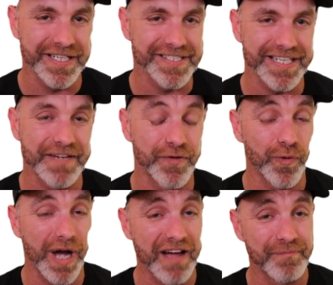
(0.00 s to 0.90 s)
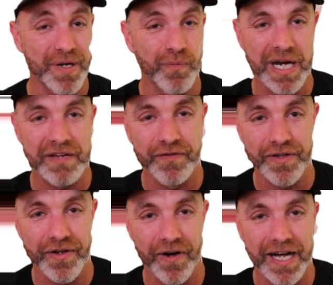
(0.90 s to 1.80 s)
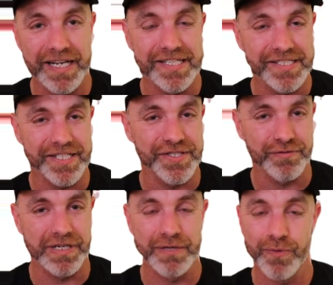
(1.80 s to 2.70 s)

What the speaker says: to see if you have been waiting for the 963.